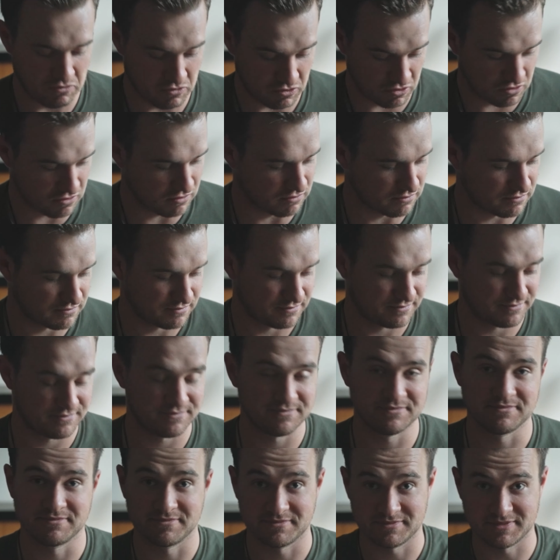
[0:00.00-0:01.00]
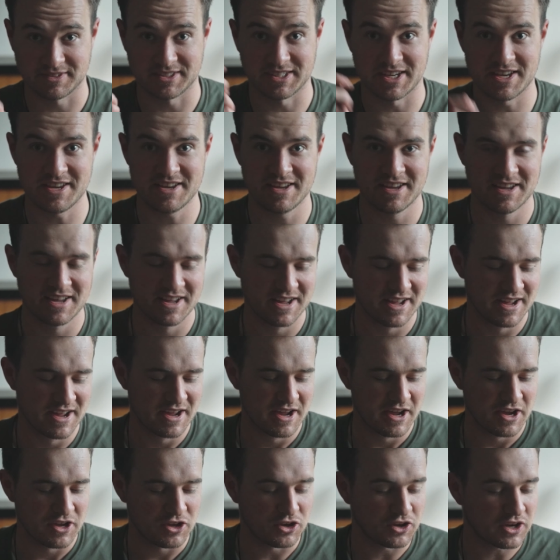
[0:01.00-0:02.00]
Ooh, see?
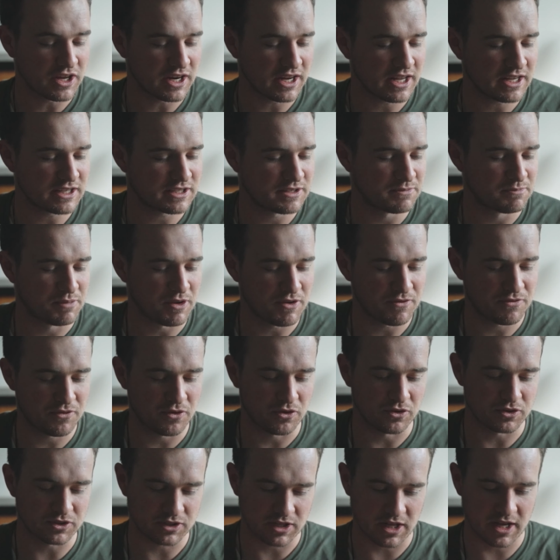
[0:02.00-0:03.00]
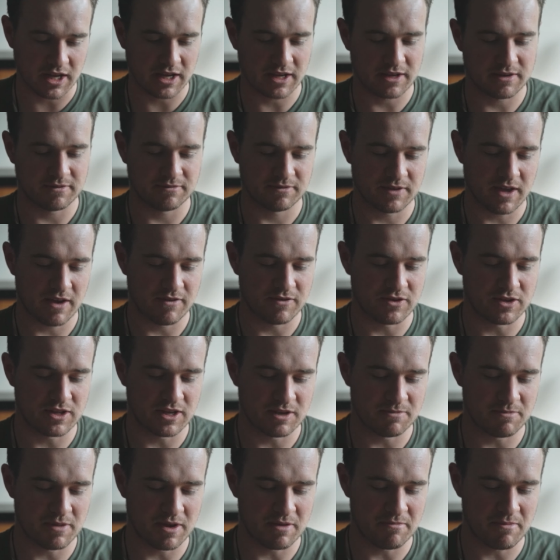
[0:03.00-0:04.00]
You're gonna get some pitfalls like
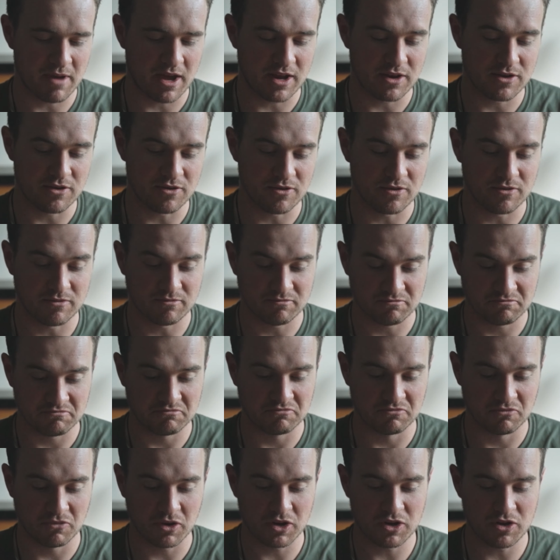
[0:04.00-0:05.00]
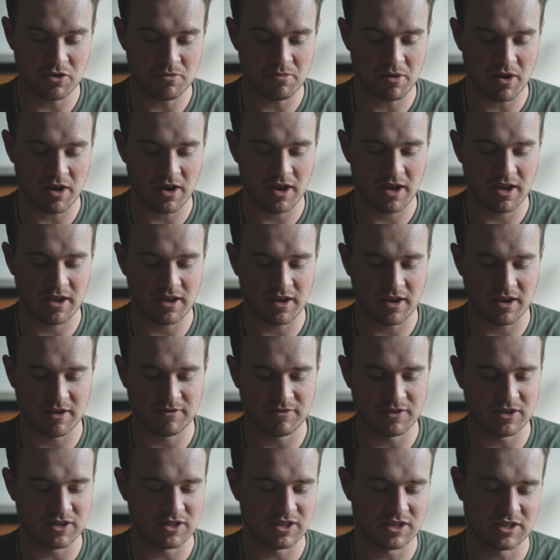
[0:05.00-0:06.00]
everything being manual when you buy a
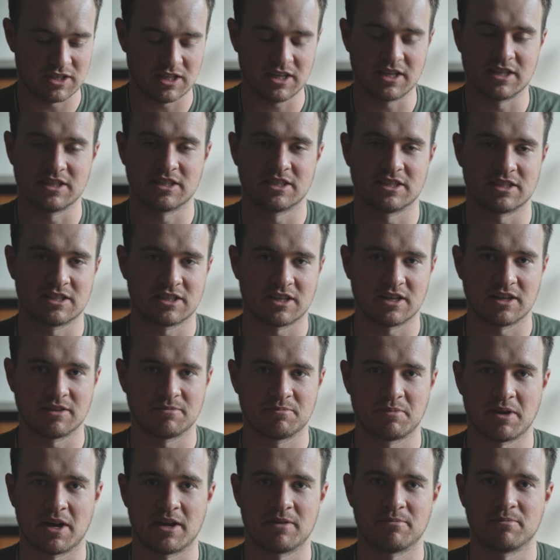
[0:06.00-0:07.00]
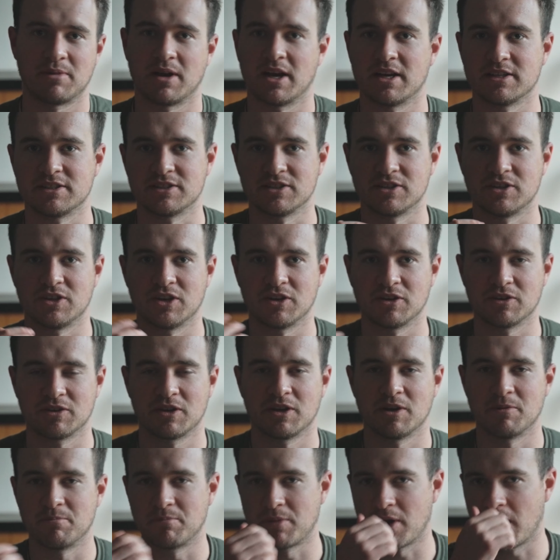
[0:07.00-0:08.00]
vintage lens. It's like part and parcel. You're not
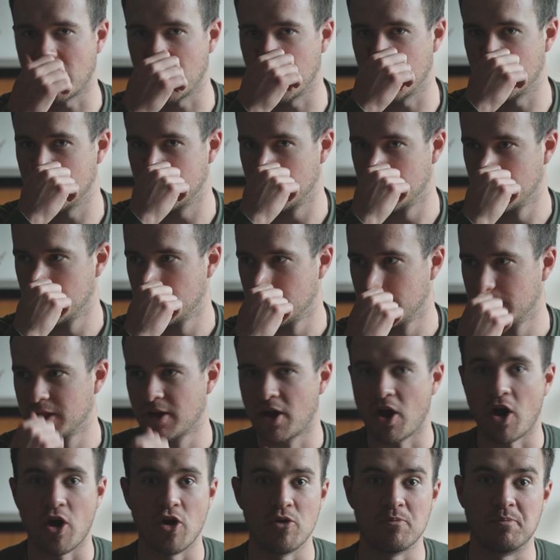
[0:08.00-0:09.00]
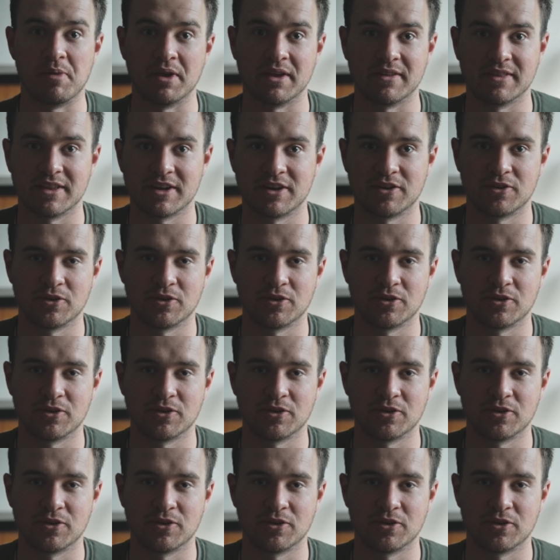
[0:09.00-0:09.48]
gonna buy it hoping that it